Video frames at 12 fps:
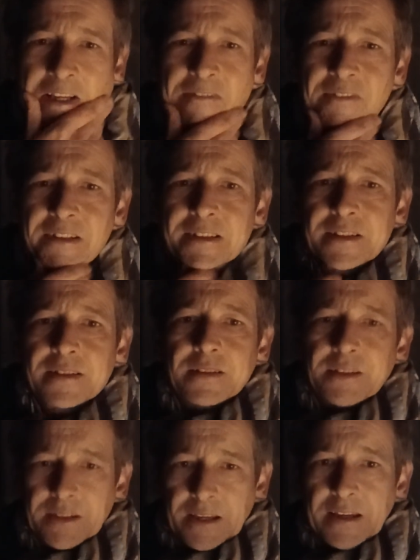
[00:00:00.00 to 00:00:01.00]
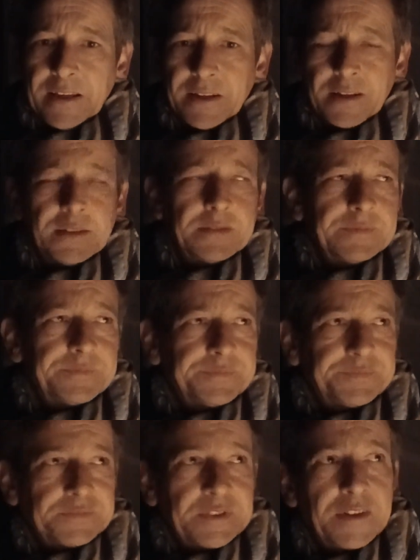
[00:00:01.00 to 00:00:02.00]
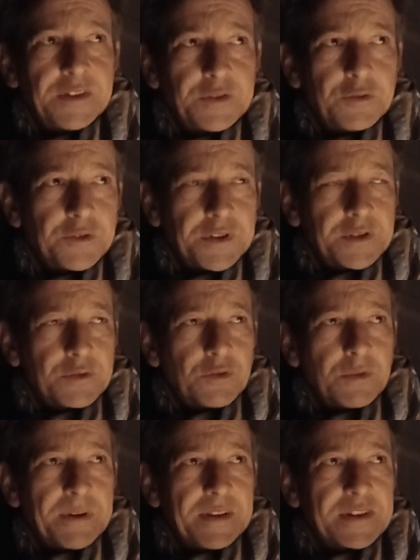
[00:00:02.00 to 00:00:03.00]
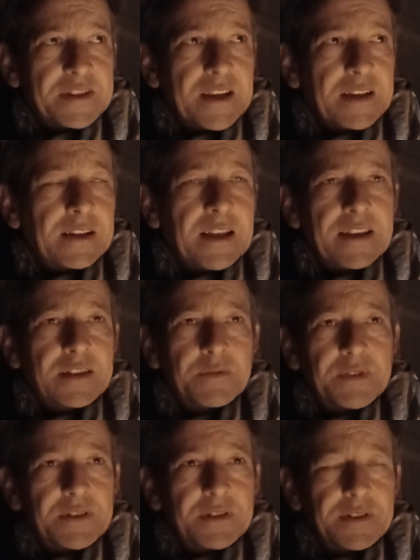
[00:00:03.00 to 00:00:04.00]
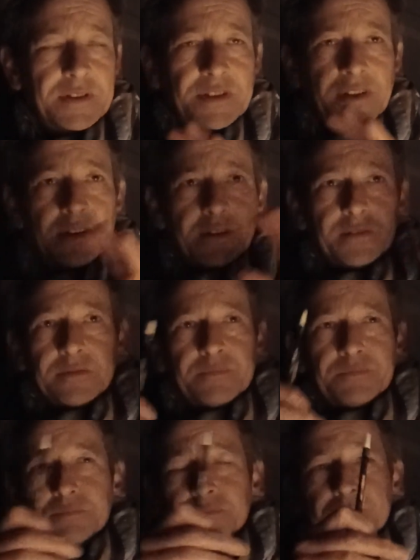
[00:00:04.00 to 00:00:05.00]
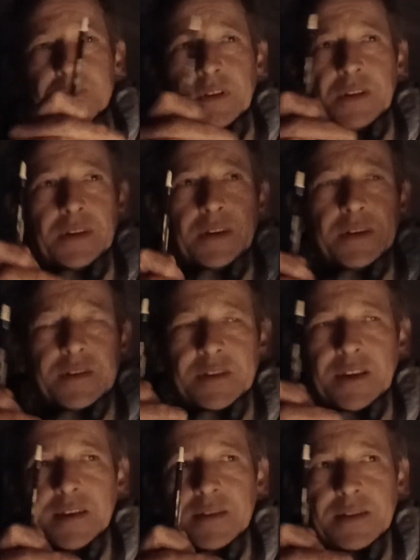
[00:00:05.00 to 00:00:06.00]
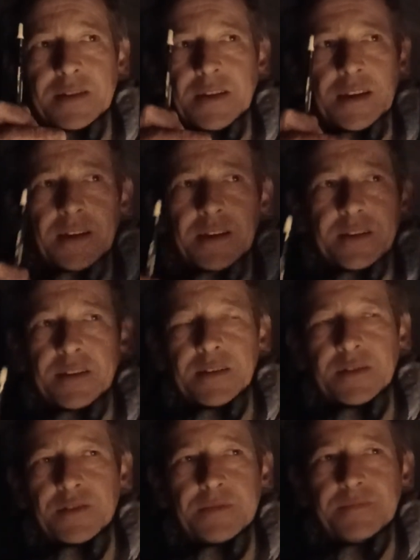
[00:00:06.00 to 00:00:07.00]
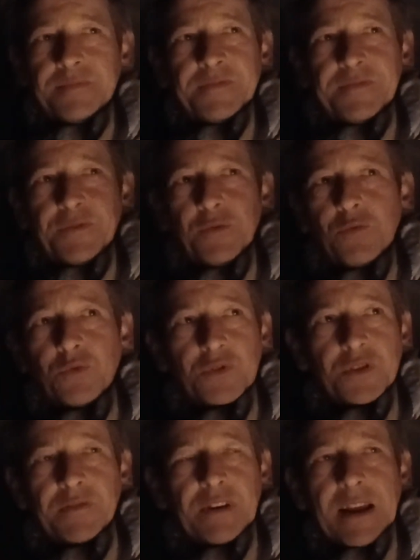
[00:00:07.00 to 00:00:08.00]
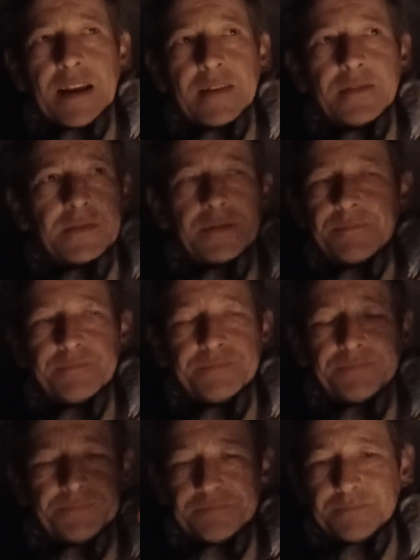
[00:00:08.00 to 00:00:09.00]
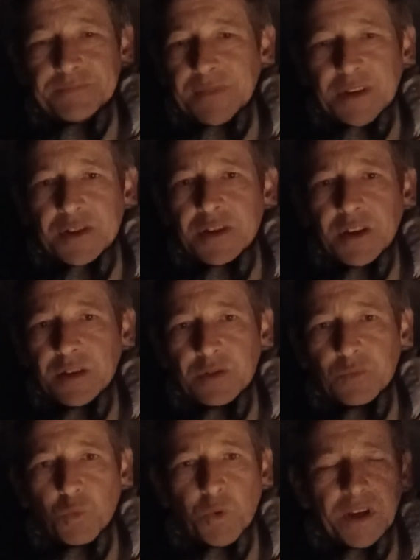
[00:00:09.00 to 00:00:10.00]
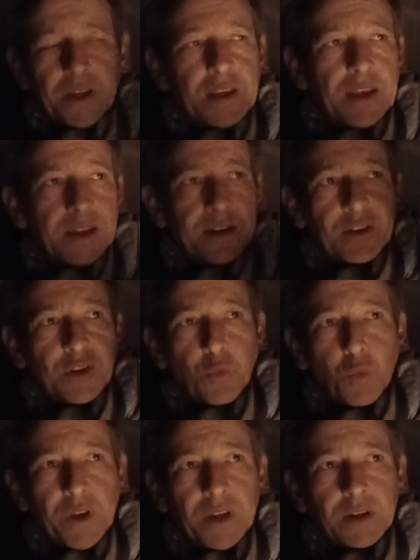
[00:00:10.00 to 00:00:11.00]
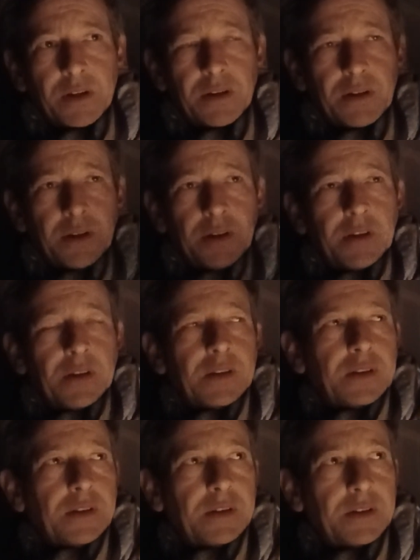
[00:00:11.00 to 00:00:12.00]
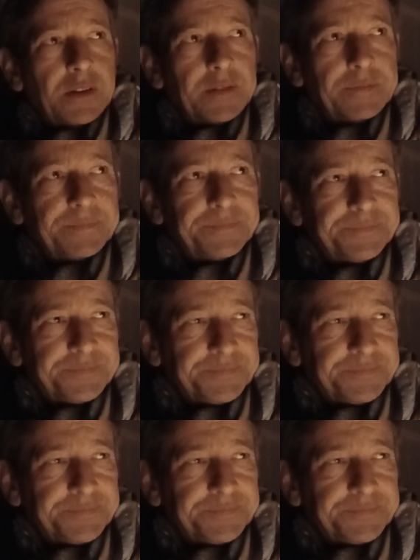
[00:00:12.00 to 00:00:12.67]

have this here. In the north, it's all about the Saint Glass, which is a certain saint's day, and it falls around a certain weekend, a week. And